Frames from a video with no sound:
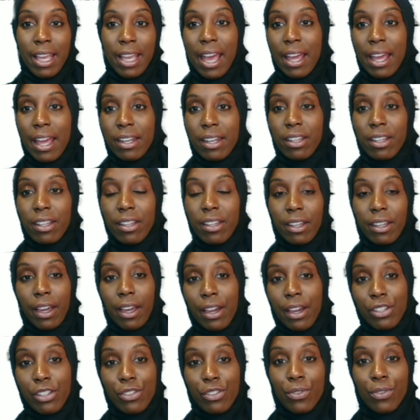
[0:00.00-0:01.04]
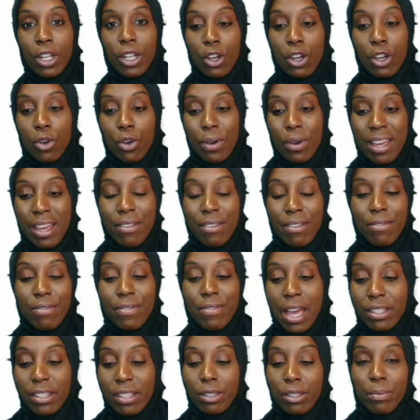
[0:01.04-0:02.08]
cash flow,
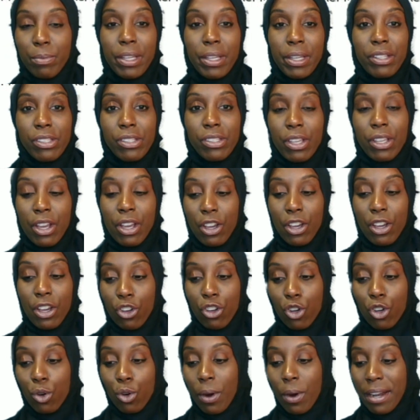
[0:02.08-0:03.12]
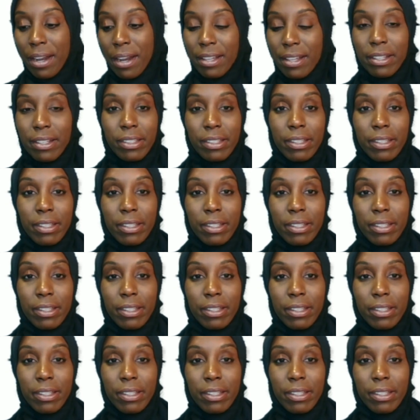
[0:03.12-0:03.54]
investments, credit,